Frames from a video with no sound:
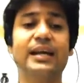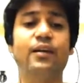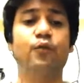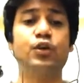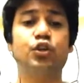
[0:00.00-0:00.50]
we
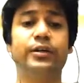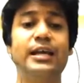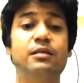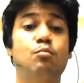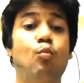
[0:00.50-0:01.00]
should take
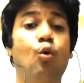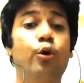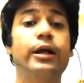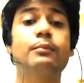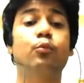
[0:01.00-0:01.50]
more
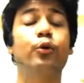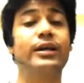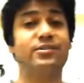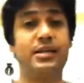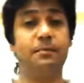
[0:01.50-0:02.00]
and more
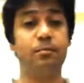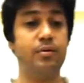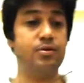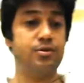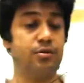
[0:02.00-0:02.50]
examples.